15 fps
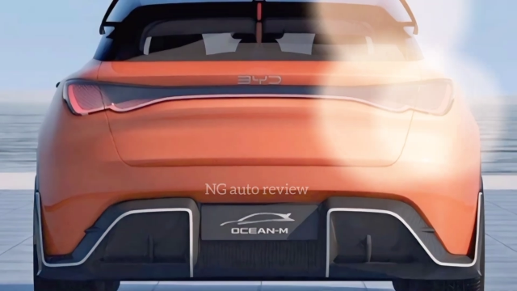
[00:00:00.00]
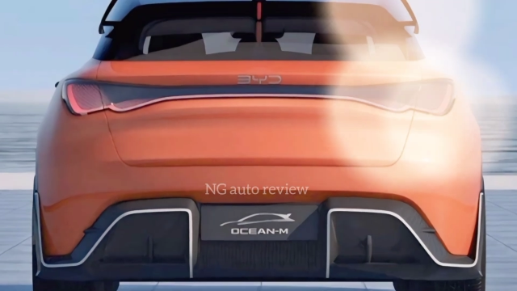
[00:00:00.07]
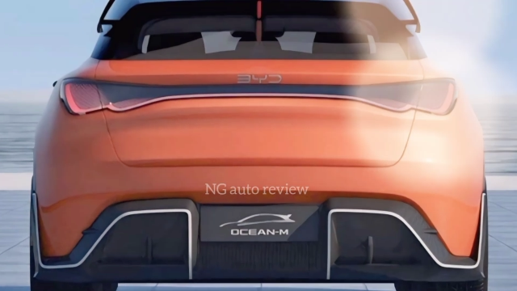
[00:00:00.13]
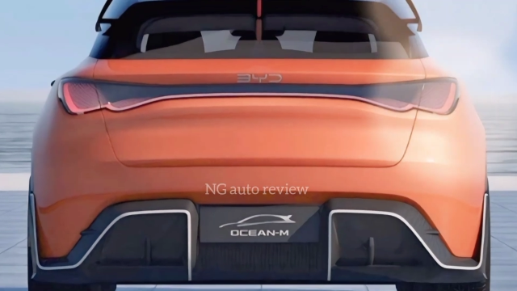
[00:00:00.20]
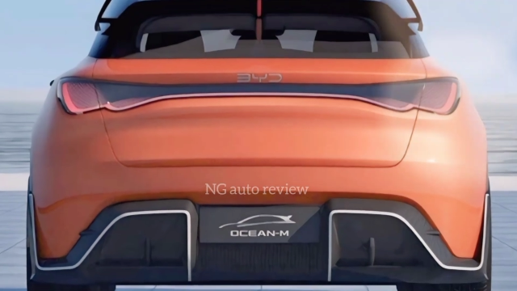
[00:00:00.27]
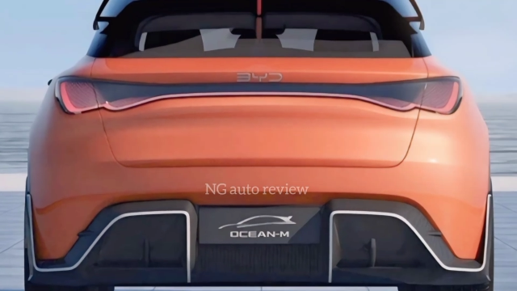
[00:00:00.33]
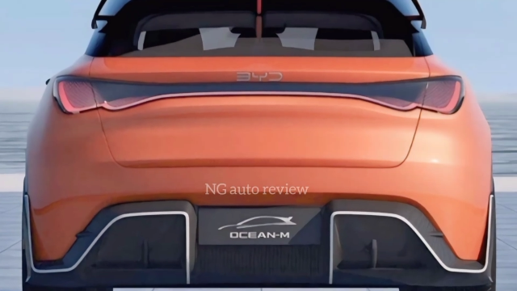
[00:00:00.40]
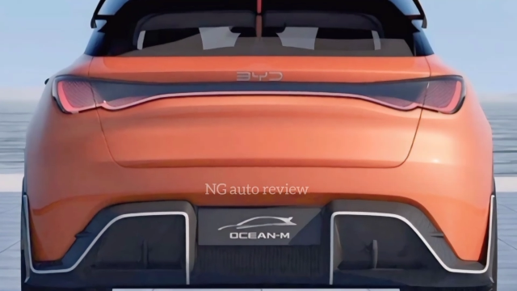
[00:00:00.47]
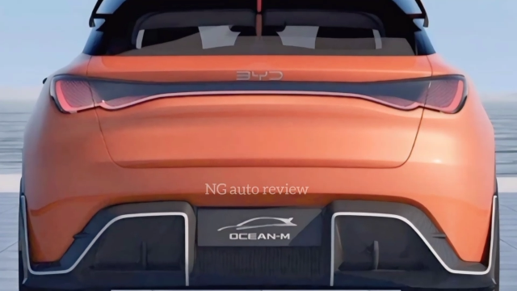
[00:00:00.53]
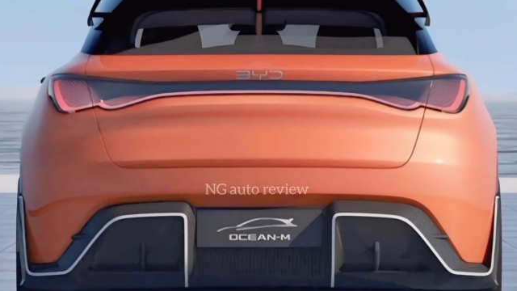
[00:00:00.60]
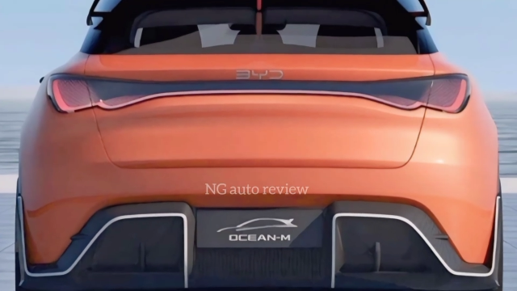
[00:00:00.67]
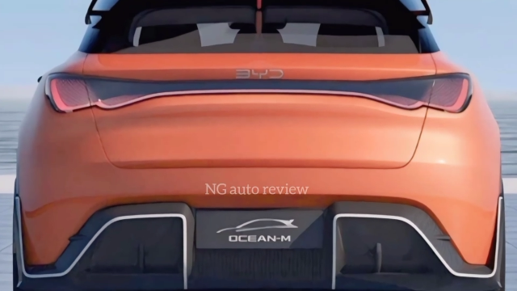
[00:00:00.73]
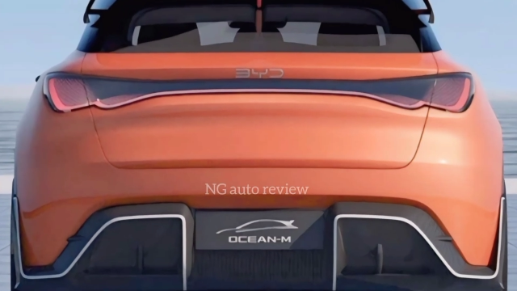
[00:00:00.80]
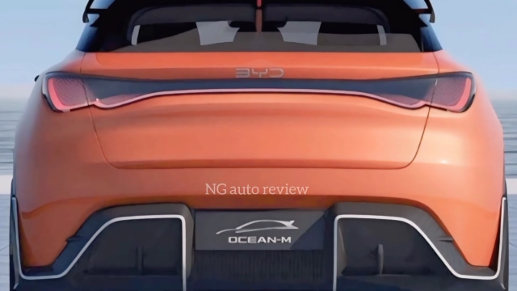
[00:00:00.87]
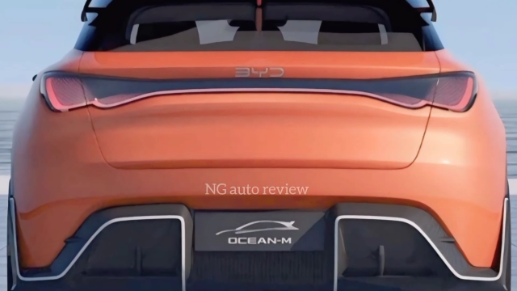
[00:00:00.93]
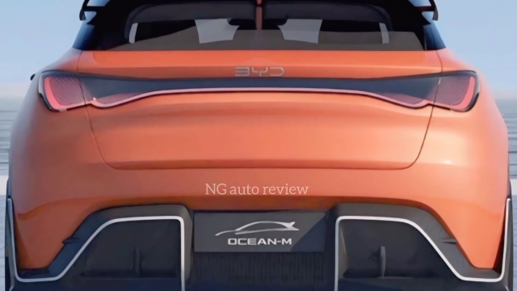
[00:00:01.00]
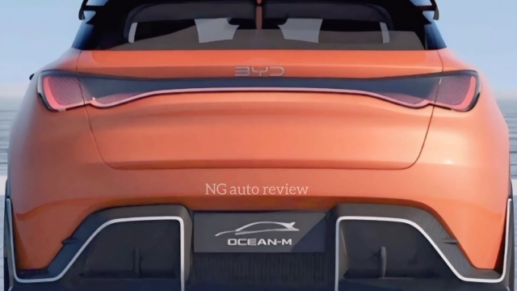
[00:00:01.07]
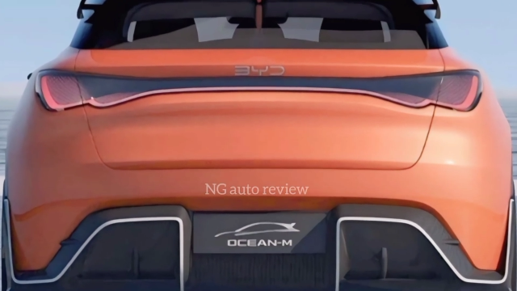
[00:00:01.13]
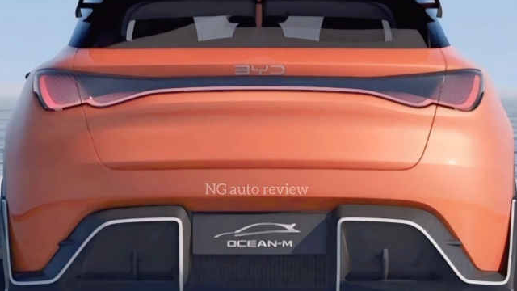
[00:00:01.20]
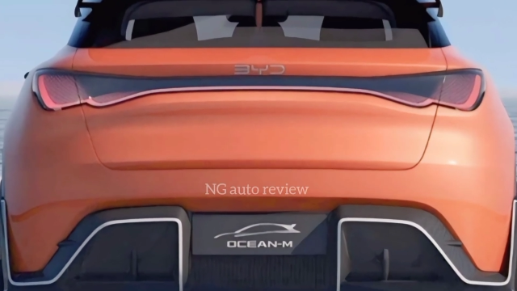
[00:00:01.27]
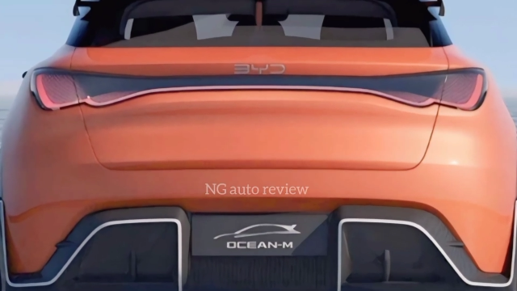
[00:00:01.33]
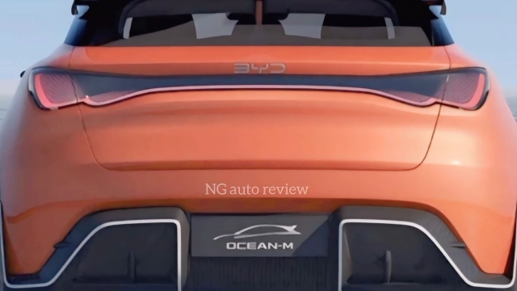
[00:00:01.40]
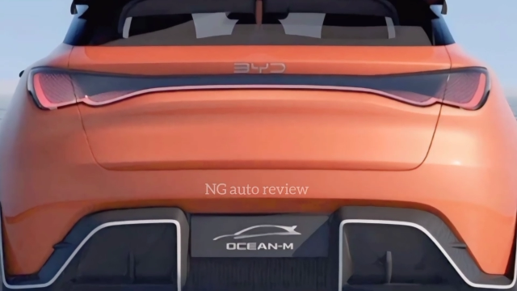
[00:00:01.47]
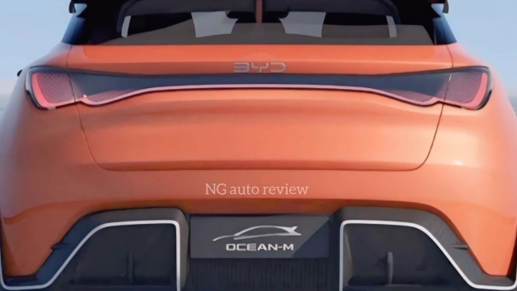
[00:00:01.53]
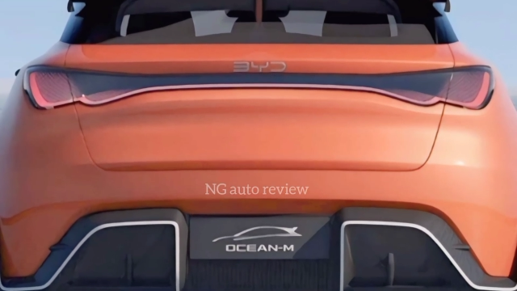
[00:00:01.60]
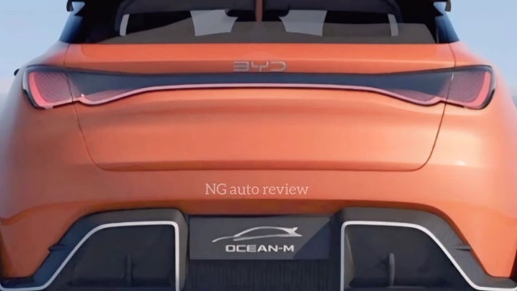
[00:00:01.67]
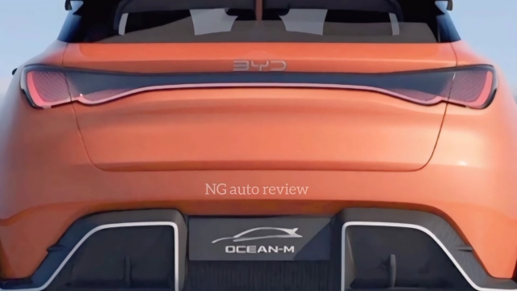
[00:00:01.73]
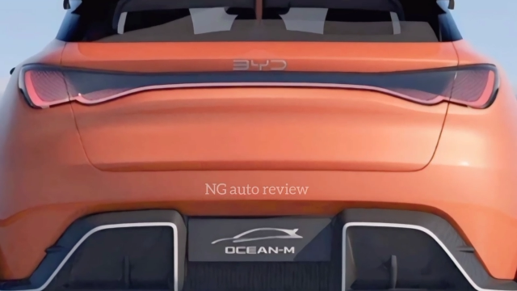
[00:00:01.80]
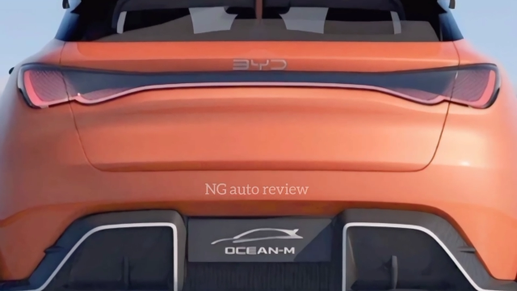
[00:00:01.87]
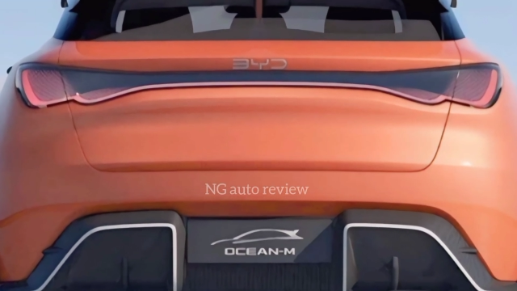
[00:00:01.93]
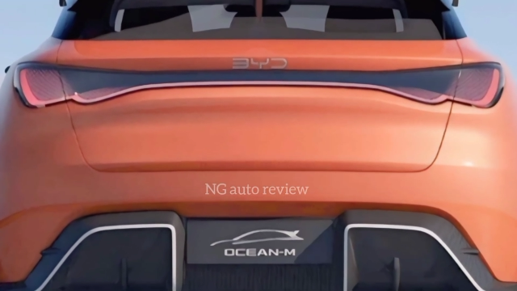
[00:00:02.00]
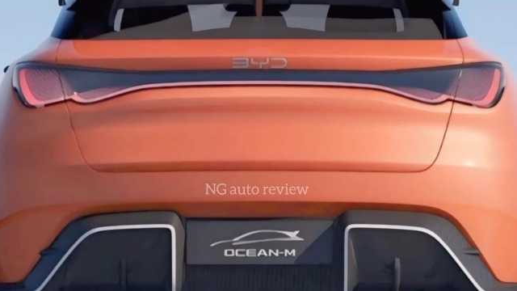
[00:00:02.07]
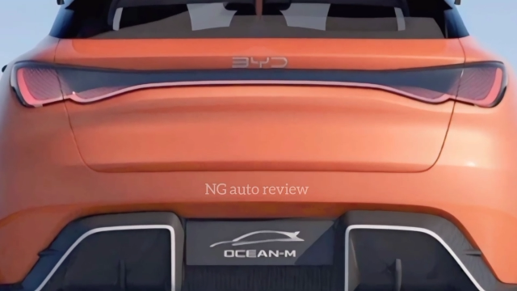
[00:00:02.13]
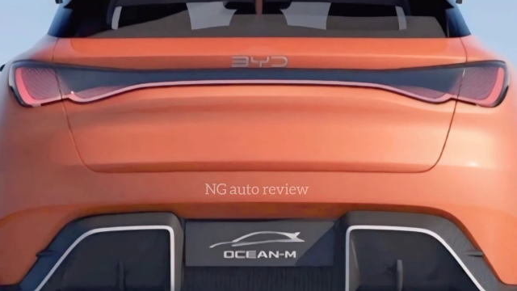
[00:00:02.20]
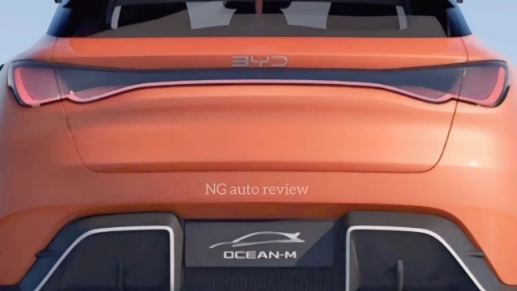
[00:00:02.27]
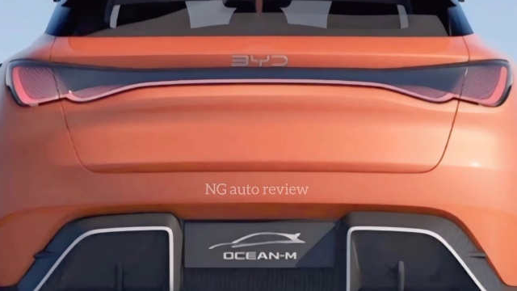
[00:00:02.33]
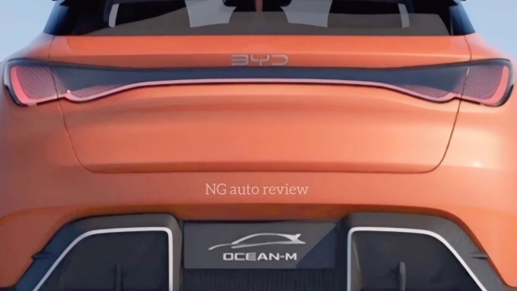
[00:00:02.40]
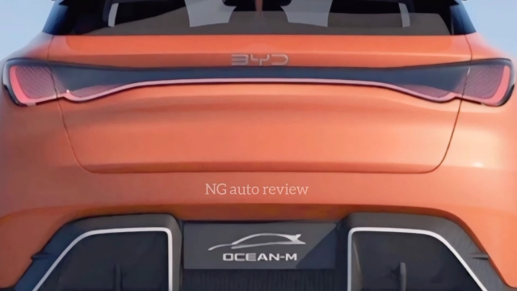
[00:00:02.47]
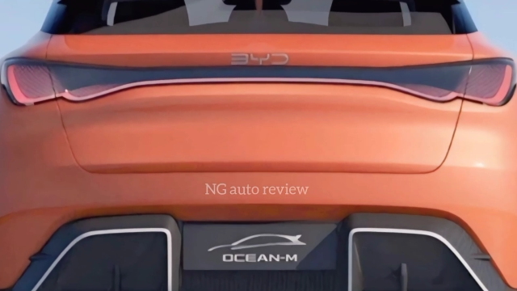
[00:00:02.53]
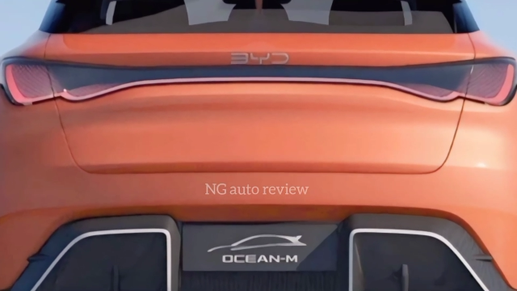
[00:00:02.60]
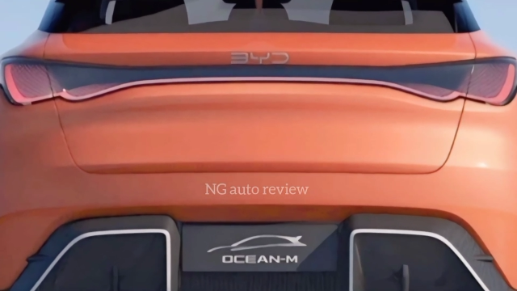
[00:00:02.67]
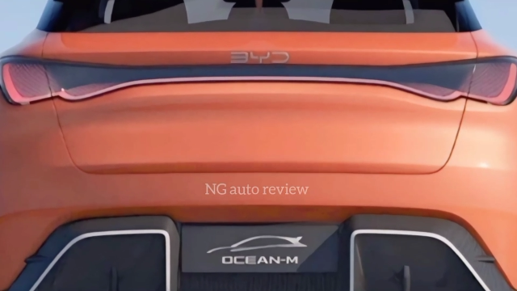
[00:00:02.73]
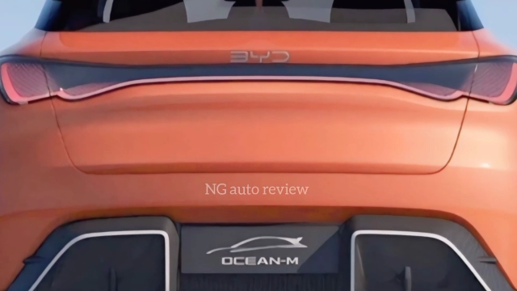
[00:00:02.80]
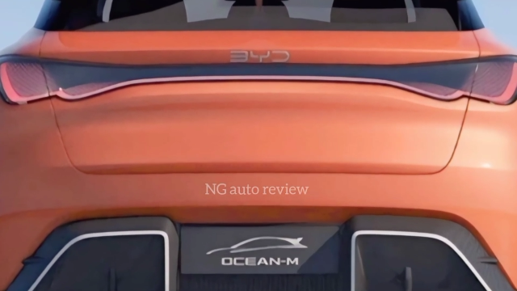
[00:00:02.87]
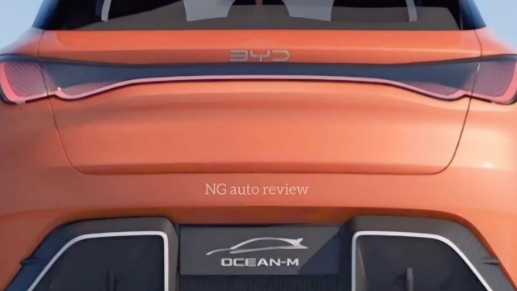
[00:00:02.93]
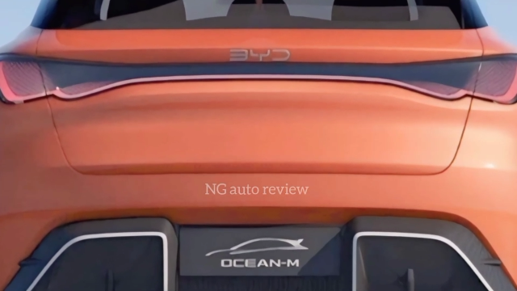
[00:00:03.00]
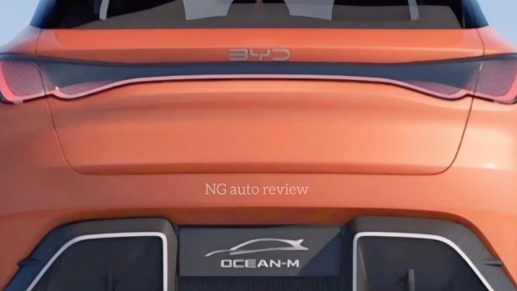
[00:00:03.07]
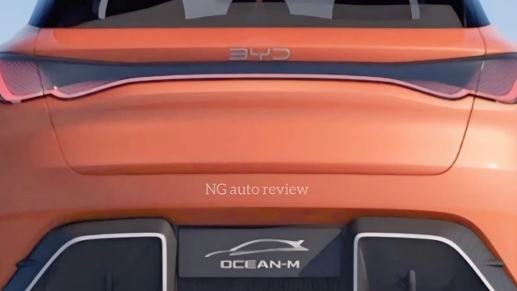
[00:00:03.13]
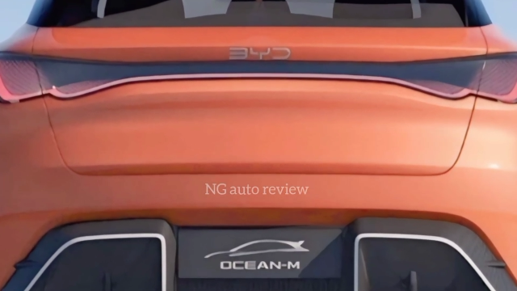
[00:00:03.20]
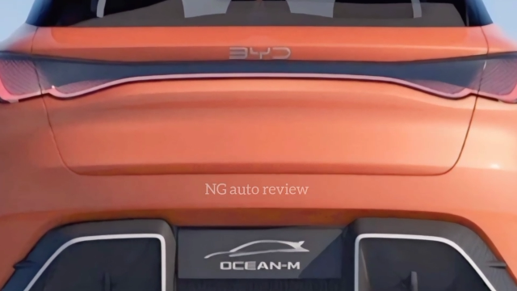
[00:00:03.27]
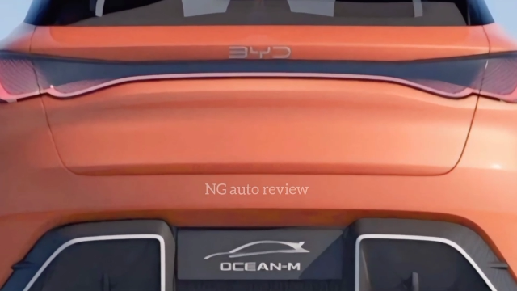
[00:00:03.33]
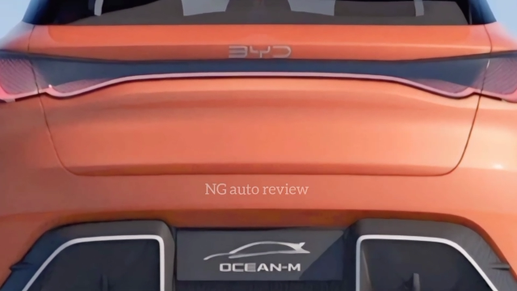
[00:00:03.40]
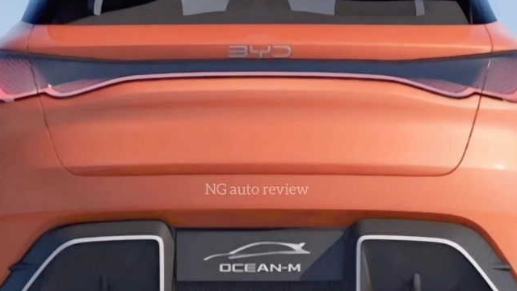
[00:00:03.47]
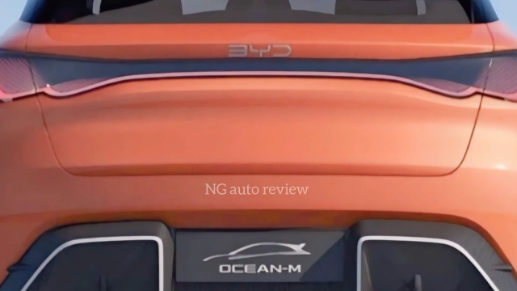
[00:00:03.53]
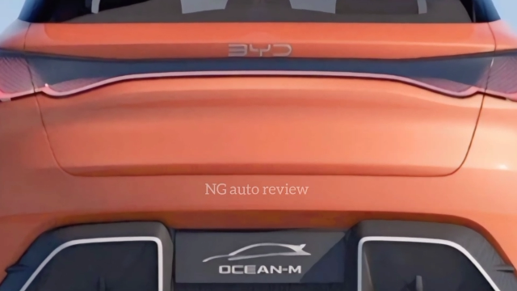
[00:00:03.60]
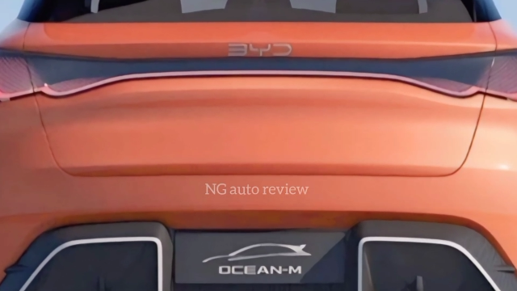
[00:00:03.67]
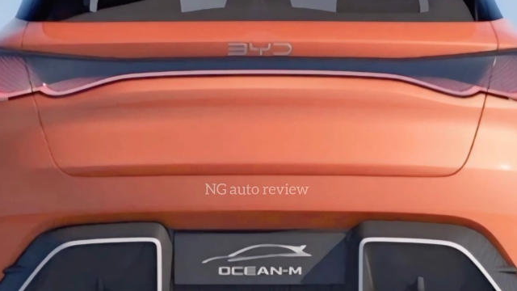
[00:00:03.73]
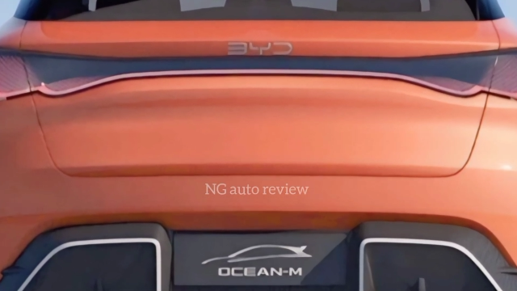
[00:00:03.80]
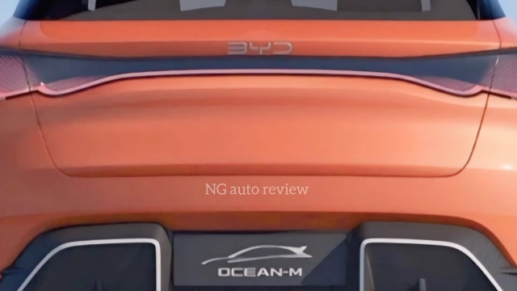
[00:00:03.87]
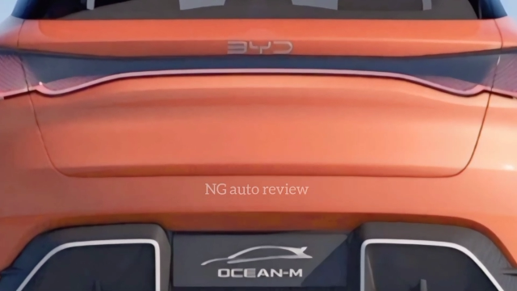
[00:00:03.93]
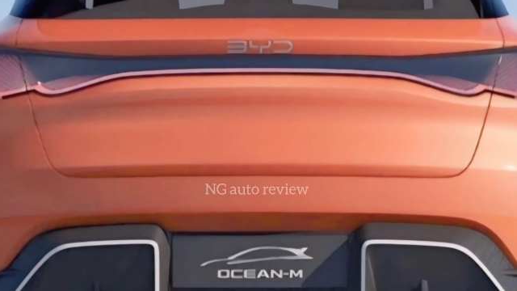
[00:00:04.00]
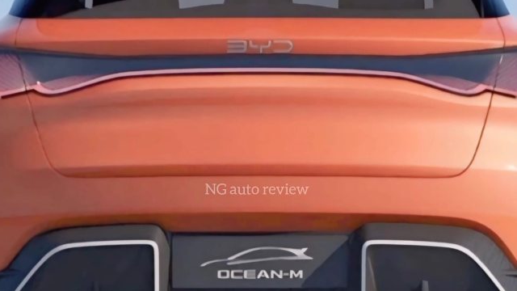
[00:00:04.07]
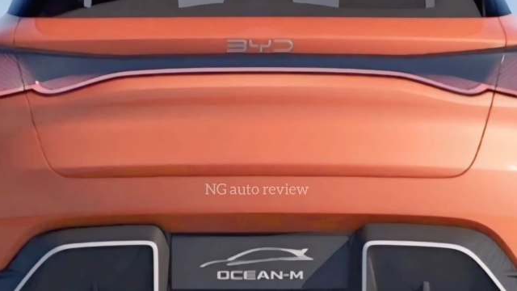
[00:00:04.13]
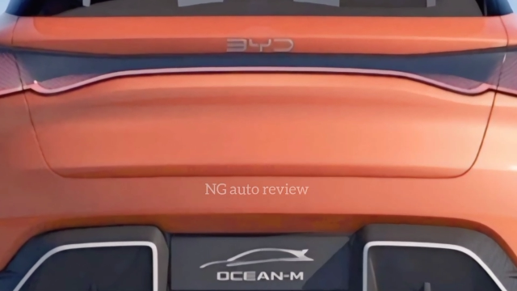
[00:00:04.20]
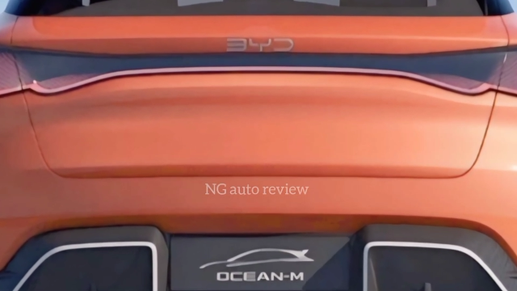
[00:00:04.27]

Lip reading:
No face is visible, so there are no lips to read.